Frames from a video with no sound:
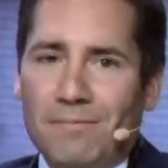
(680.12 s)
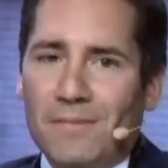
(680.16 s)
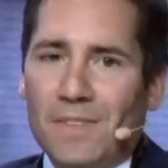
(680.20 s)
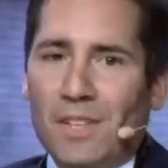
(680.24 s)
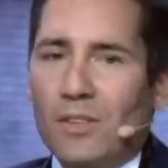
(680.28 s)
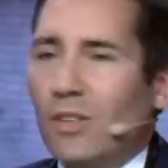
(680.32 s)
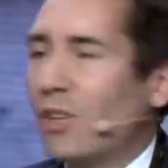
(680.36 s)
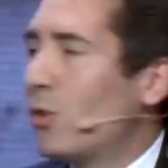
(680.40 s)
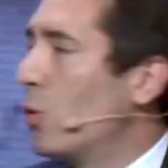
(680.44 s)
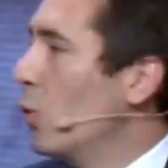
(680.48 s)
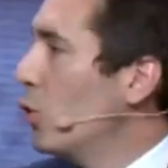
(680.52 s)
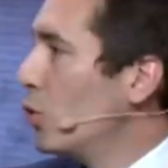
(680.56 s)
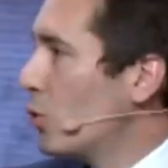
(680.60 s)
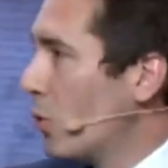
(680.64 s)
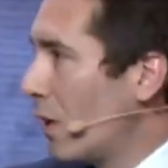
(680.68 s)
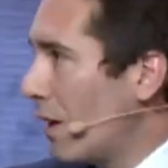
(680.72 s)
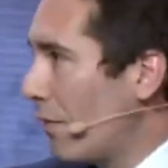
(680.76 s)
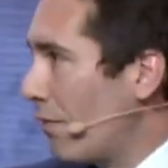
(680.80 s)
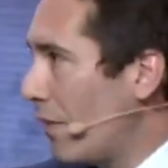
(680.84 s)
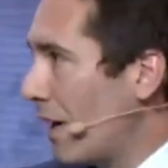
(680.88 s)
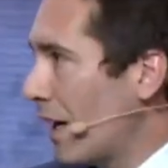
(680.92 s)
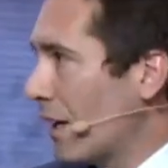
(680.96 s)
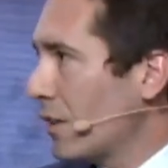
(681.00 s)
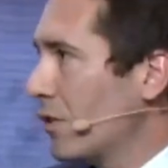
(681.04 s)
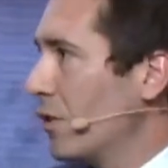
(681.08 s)
cultural
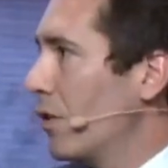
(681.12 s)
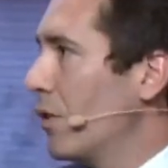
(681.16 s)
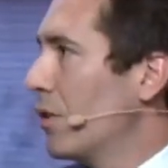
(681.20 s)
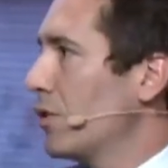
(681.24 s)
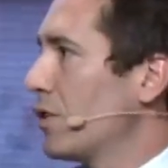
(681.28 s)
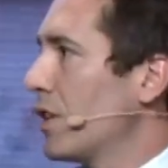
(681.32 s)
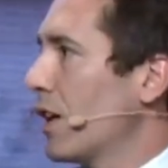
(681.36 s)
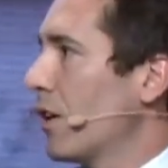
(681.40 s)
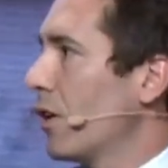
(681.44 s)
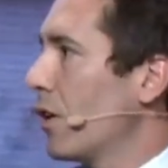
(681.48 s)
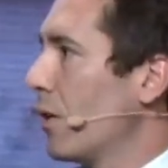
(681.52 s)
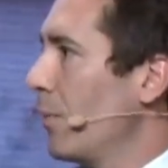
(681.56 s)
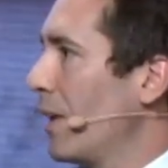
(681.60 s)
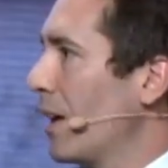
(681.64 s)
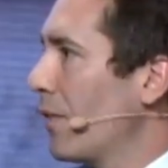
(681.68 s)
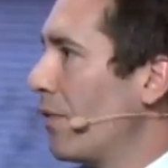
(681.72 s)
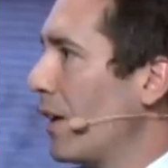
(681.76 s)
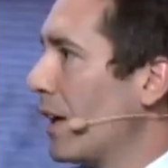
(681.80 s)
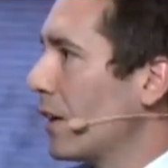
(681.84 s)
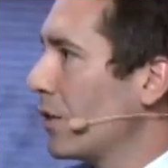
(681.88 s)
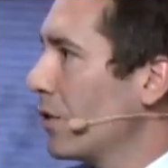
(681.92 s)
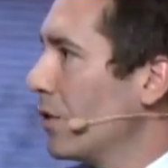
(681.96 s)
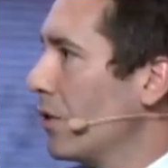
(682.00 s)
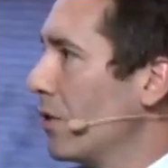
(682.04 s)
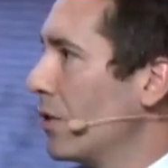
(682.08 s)
factors, economic
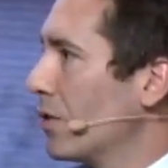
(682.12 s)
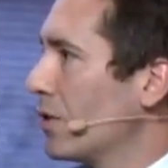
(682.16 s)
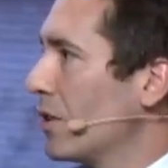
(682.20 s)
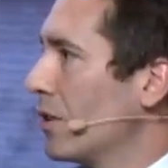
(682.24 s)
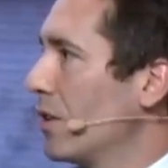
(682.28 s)
factors.